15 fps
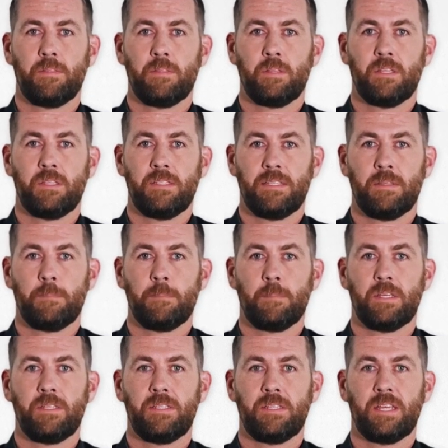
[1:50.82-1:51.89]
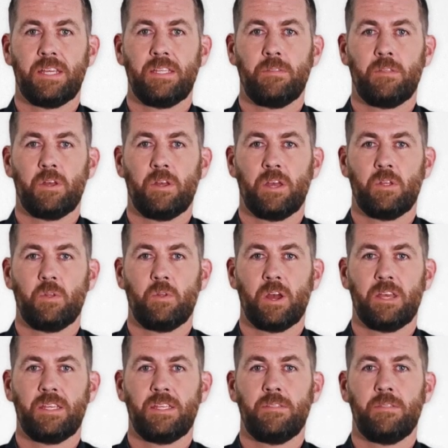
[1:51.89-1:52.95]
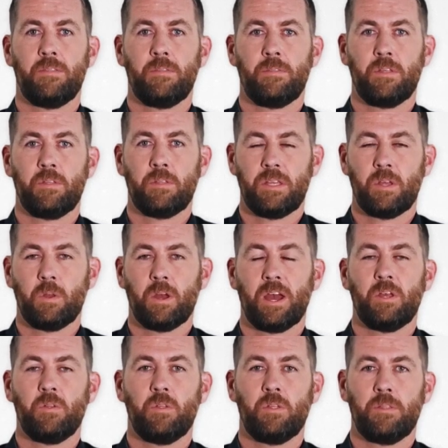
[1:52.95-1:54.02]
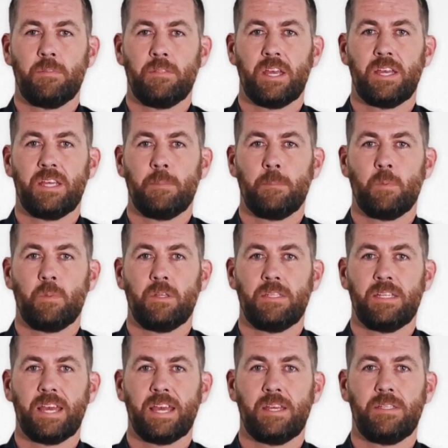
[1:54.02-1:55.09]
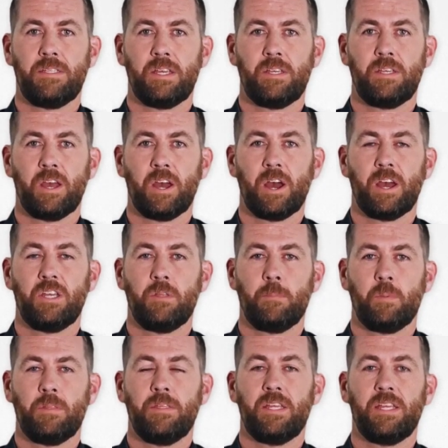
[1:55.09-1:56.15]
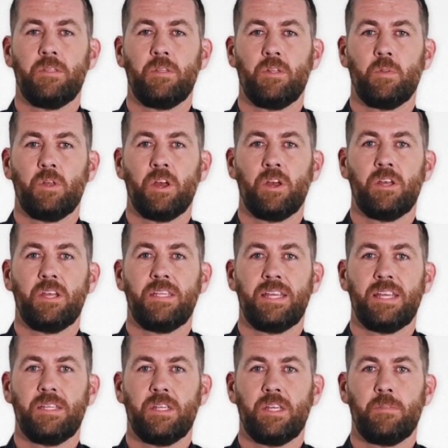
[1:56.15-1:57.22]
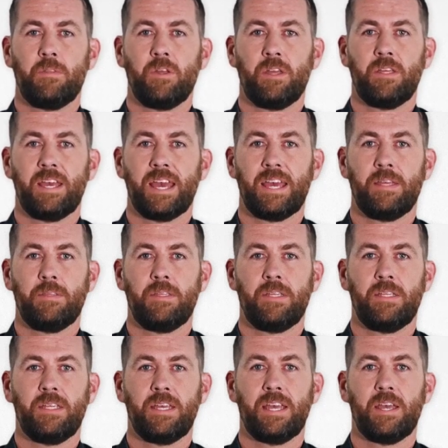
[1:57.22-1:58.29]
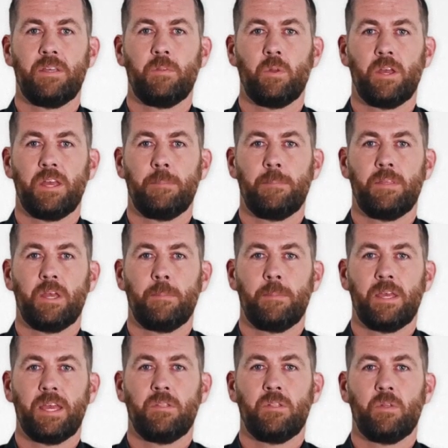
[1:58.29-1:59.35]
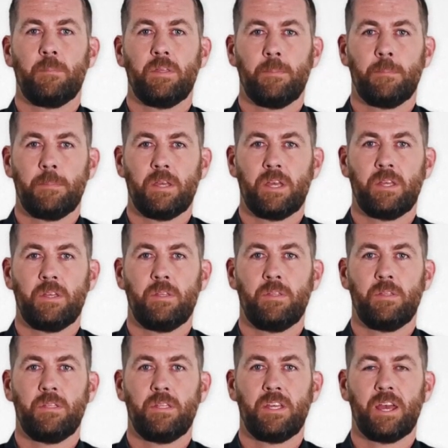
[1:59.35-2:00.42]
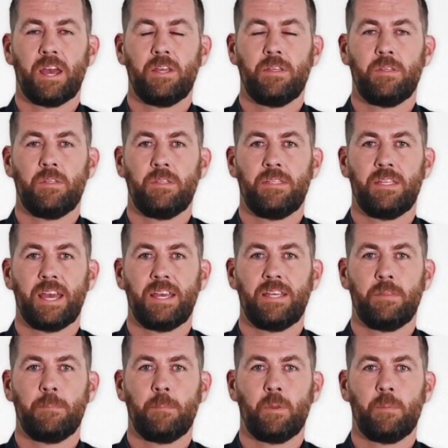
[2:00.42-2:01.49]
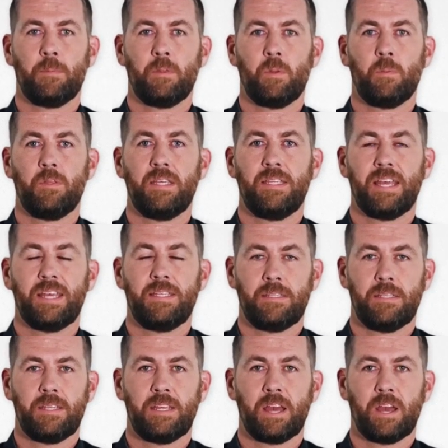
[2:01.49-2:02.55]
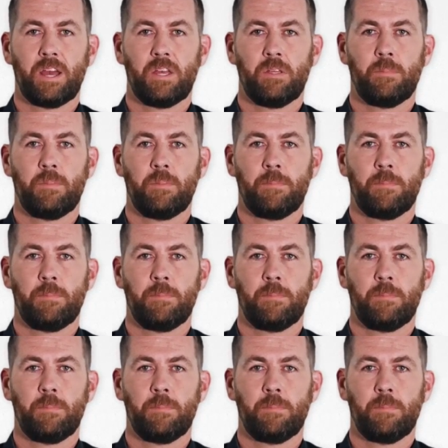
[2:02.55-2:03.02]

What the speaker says: This simplicity is very attractive, so hundreds of textbooks, standards, and guides pretend that you only need to define the MTTF or MTBF of something to understand its probability density curve.